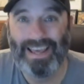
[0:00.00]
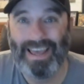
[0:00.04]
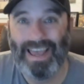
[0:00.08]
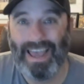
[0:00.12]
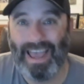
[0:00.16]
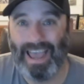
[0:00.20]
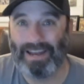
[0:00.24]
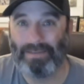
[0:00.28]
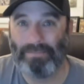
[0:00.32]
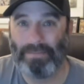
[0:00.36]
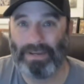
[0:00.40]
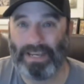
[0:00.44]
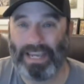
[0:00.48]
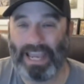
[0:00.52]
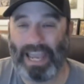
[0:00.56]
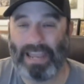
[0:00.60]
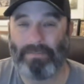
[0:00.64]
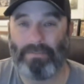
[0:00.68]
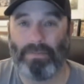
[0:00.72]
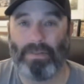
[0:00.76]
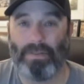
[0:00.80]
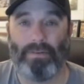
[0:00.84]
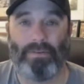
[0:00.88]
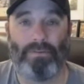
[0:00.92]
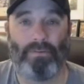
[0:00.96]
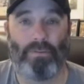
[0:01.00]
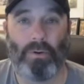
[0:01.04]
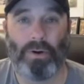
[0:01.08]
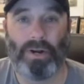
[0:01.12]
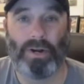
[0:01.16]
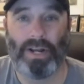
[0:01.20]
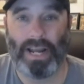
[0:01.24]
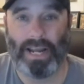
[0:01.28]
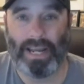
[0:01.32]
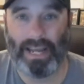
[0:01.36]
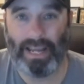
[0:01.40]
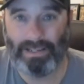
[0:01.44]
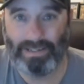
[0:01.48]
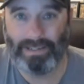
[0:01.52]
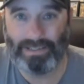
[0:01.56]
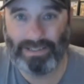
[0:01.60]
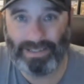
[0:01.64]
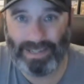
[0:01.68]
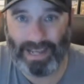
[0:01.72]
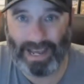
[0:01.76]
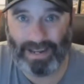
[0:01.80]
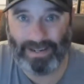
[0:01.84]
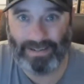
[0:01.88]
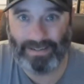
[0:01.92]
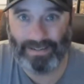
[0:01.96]
And it became the four-decade
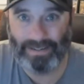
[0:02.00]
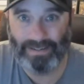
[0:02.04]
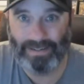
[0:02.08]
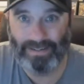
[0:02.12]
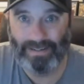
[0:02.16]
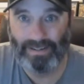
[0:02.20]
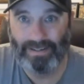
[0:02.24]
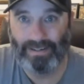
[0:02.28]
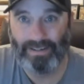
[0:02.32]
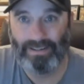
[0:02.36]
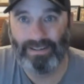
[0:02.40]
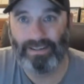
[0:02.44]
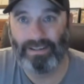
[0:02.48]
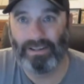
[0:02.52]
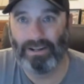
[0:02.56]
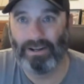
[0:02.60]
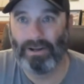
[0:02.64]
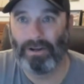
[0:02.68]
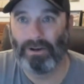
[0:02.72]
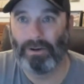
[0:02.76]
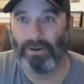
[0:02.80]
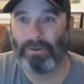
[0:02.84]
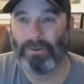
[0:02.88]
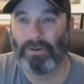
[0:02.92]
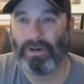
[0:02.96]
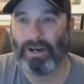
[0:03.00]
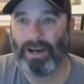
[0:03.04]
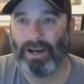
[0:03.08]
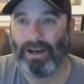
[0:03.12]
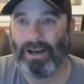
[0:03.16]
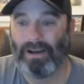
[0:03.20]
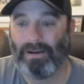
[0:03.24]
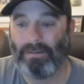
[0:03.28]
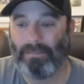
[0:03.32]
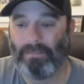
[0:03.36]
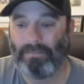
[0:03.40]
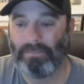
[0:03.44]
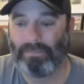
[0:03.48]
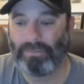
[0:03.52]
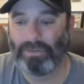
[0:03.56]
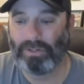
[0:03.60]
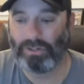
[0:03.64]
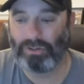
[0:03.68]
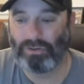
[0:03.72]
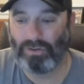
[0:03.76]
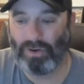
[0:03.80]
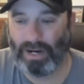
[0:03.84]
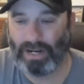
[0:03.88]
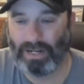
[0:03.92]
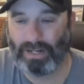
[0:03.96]
set, you know, to
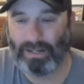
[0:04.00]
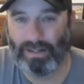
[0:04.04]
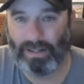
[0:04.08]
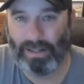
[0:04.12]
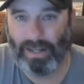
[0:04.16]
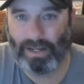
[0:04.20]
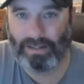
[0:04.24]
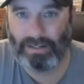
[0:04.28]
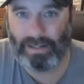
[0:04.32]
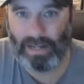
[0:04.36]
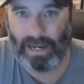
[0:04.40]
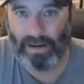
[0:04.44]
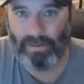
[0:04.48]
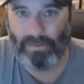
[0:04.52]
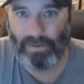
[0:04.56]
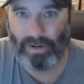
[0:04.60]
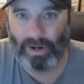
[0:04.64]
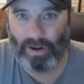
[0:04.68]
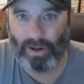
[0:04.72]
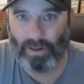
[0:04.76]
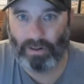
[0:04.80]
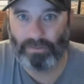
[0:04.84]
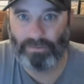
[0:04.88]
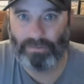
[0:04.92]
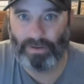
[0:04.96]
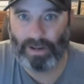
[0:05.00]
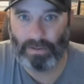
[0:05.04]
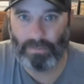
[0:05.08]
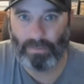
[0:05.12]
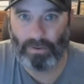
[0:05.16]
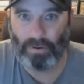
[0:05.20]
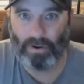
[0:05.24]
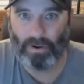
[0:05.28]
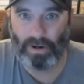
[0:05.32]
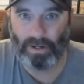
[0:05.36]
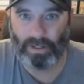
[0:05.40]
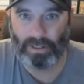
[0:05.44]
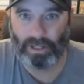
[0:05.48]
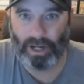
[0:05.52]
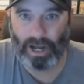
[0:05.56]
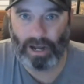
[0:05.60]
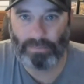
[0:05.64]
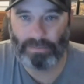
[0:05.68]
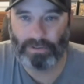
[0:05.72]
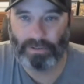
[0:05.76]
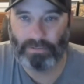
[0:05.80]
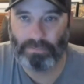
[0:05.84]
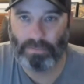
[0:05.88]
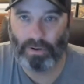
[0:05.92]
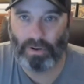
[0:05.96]
try to collect every Hall of Famer on a
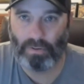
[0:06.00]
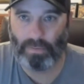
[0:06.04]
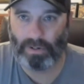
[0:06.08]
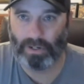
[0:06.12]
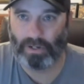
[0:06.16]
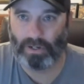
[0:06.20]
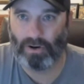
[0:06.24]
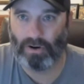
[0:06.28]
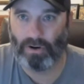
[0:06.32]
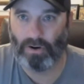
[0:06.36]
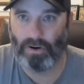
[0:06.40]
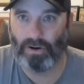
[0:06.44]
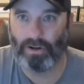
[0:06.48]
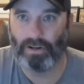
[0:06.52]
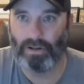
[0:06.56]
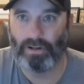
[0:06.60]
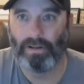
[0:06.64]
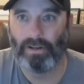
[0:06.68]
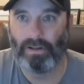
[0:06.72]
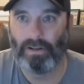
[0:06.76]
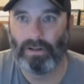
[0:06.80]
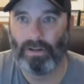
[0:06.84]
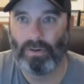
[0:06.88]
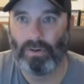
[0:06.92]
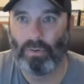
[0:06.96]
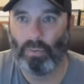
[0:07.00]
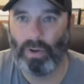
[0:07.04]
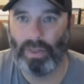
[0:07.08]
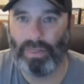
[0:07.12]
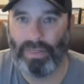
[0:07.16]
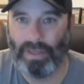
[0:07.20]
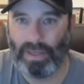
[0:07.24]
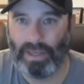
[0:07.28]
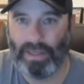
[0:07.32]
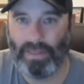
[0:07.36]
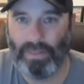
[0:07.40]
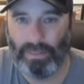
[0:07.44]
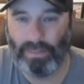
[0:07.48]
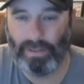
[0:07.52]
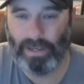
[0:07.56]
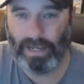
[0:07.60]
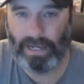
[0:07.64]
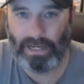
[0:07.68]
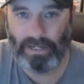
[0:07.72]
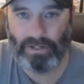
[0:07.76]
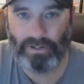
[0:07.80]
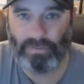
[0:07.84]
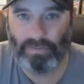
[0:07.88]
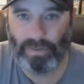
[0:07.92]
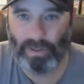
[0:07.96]
Topps and Bowman card within
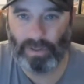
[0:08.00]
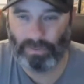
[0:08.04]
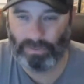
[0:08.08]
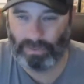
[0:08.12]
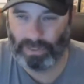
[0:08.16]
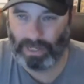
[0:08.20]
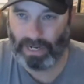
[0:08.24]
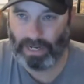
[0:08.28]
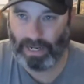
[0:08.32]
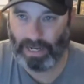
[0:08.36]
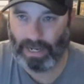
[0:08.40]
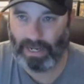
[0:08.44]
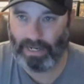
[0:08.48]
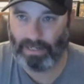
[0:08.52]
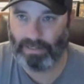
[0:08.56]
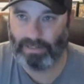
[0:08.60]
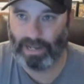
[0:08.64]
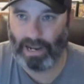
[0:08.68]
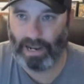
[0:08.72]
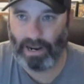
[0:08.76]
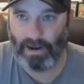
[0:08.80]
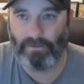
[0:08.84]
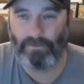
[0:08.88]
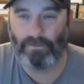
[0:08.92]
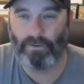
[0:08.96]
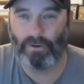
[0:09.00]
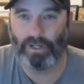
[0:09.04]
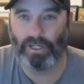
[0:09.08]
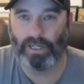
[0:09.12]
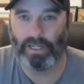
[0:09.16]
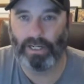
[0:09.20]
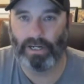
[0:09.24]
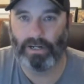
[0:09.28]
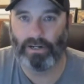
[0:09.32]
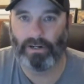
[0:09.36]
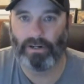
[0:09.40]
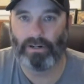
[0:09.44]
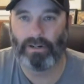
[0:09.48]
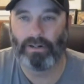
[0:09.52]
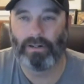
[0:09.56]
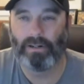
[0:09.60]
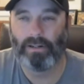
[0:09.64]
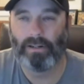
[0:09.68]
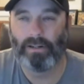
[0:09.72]
each of those decades every year,